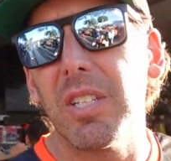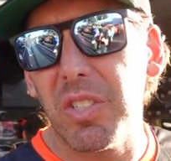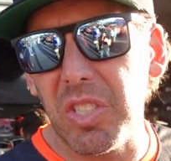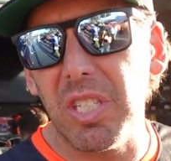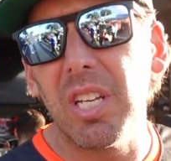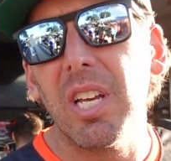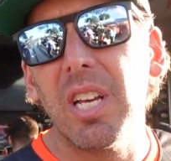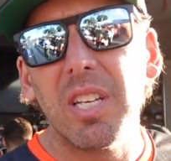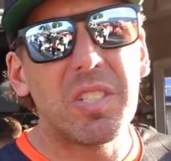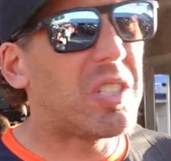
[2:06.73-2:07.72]
see,
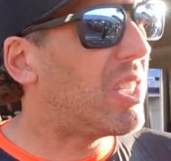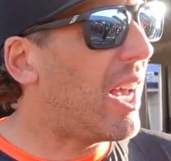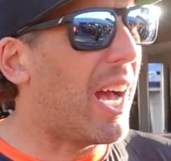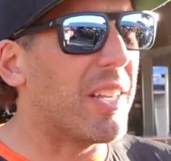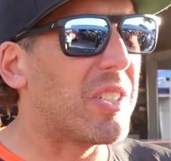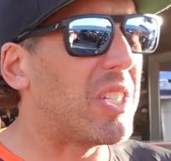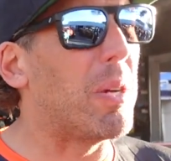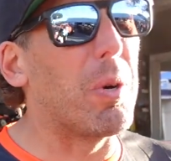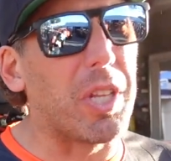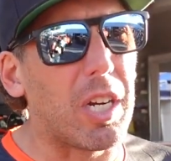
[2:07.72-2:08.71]
like that's yeah, and see
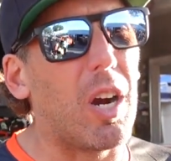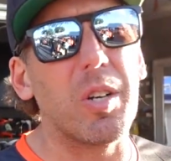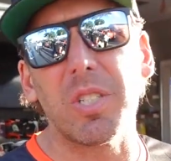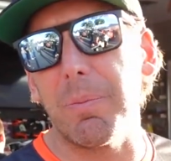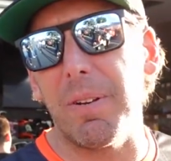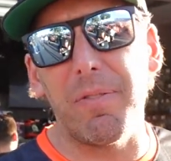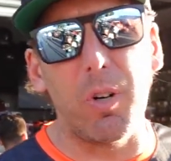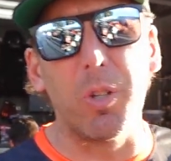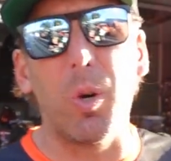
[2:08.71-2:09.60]
what the car is going to be, full